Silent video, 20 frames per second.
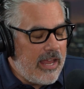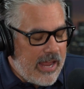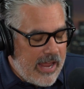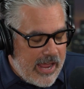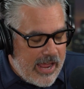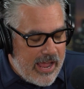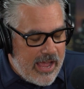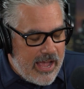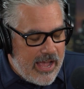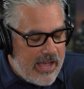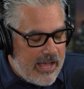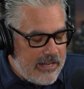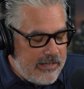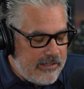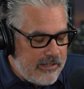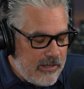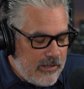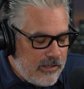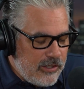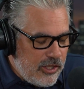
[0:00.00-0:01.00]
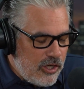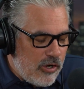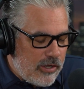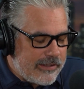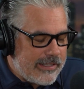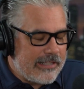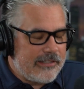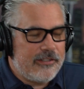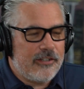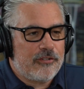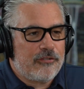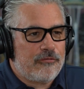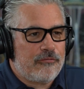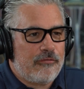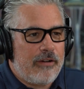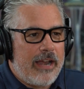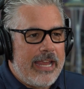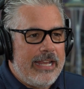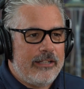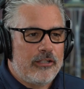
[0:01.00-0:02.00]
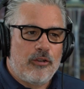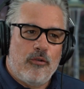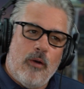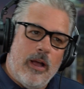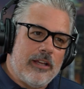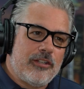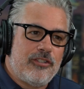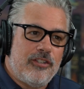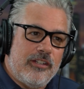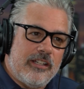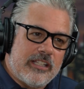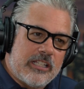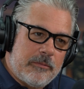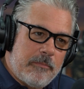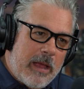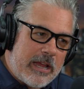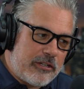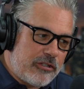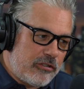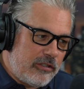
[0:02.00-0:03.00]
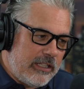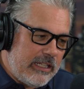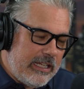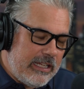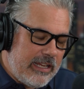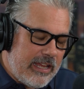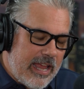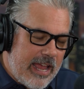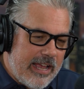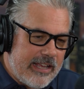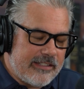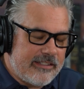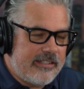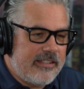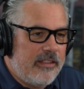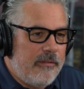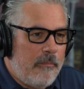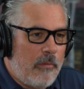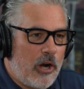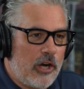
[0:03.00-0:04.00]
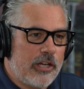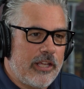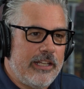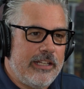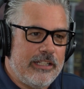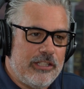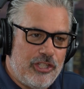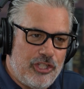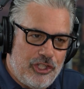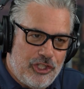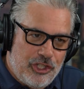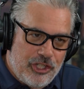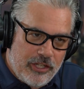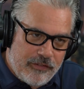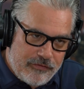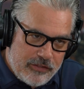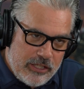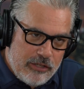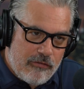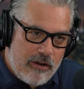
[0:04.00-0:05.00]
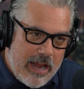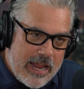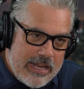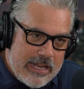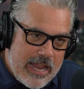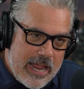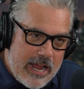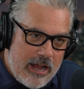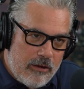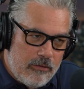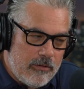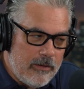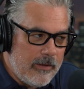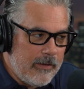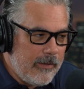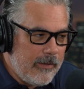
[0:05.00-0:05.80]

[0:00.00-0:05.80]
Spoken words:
And you know what? That's a great question, especially as the market is shifting right now.